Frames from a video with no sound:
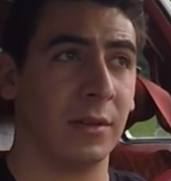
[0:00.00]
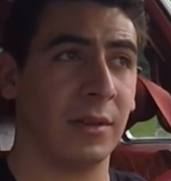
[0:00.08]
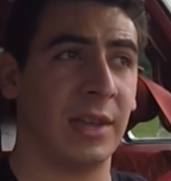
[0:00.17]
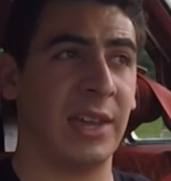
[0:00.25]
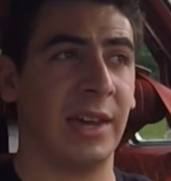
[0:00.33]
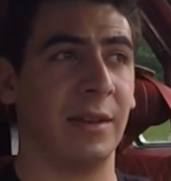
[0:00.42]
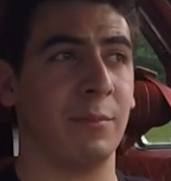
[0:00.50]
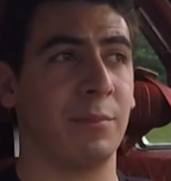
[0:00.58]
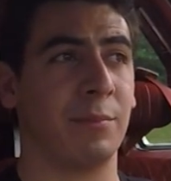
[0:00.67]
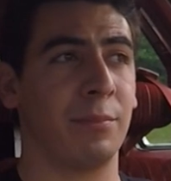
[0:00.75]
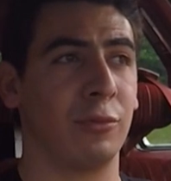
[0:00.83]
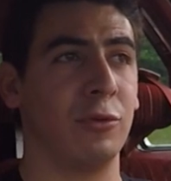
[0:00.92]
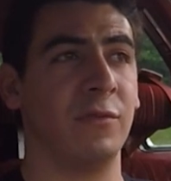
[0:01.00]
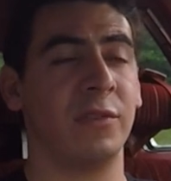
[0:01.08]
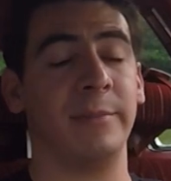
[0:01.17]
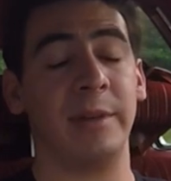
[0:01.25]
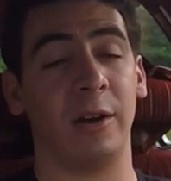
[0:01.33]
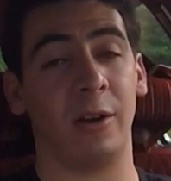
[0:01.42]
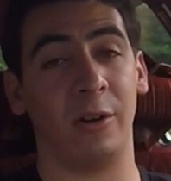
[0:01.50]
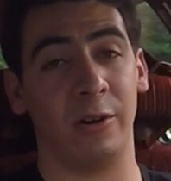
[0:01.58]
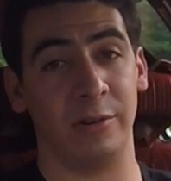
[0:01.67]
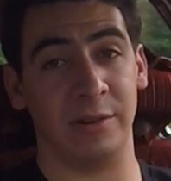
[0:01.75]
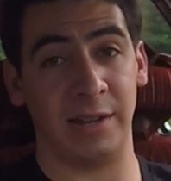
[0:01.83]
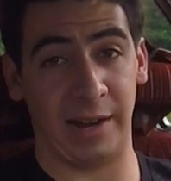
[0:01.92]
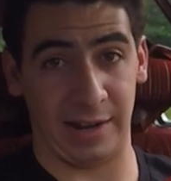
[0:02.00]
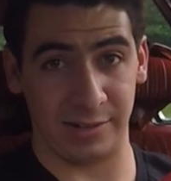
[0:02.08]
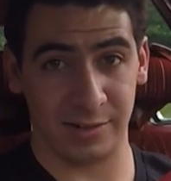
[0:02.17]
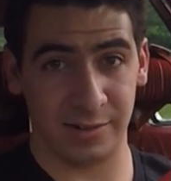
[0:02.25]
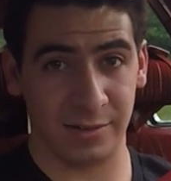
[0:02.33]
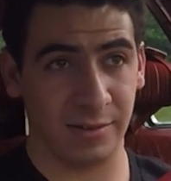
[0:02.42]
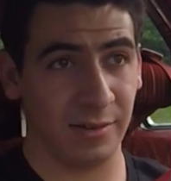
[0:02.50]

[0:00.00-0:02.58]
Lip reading: can prove to be a hard task.